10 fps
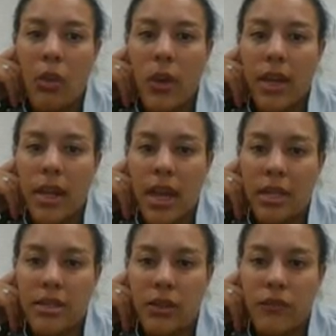when
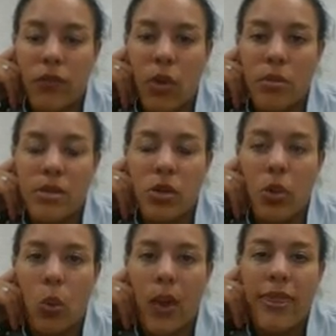cancer forms
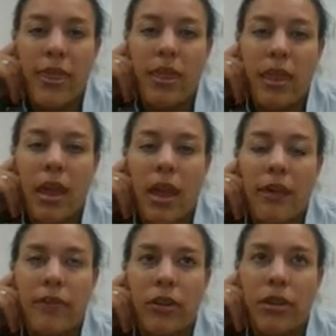or
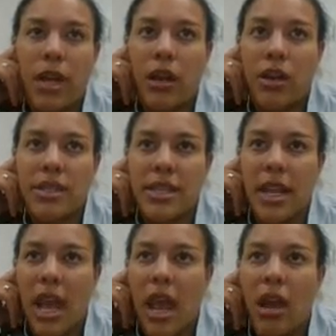whenever there is
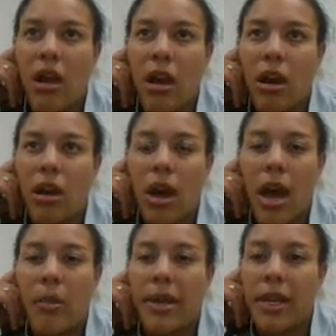an error,
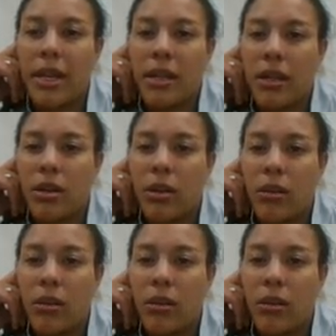how many